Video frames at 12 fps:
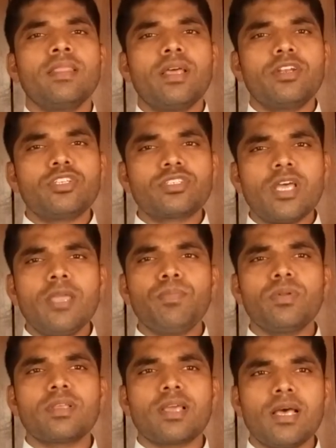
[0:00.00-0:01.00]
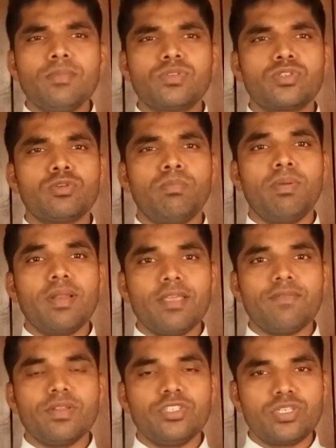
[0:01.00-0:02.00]
The disciple comes to
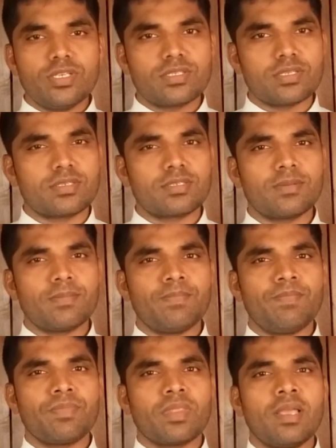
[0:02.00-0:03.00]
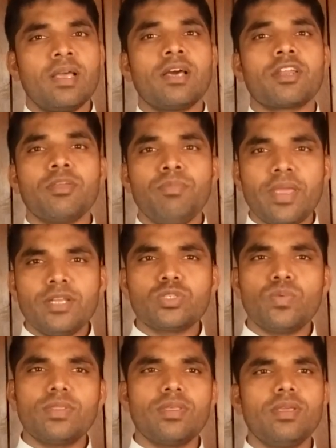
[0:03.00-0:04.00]
believe in Jesus,
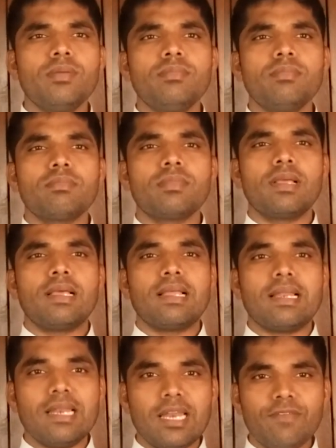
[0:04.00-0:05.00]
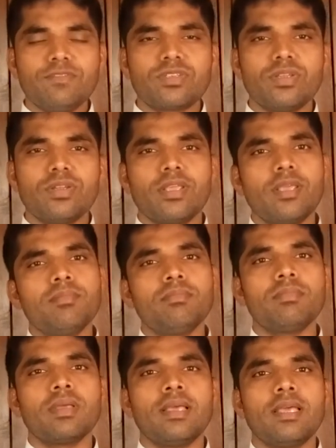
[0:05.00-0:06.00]
remains with him, lives in
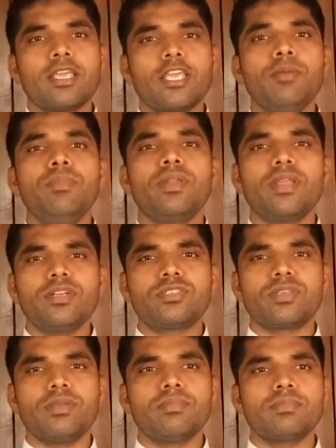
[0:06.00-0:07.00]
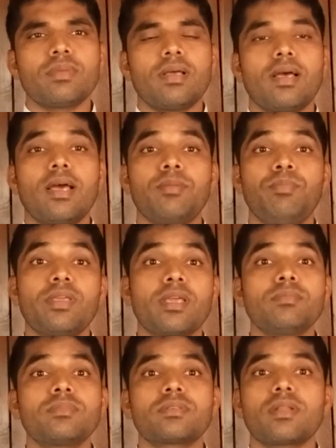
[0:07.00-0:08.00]
him, imitates him, and
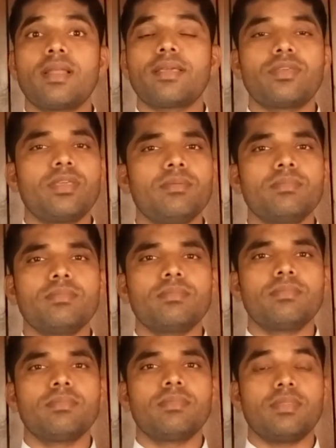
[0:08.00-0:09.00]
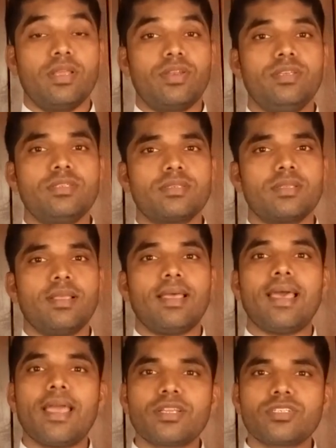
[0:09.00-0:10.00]
becomes like him, that is,
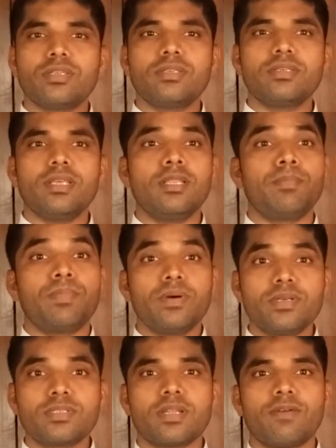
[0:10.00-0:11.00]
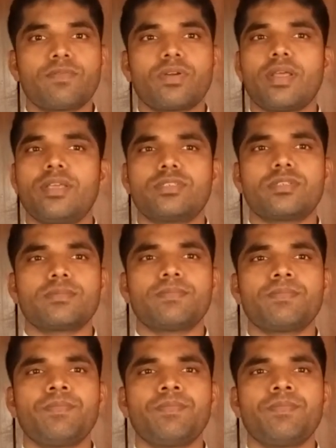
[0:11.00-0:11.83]
acting in the person of Christ.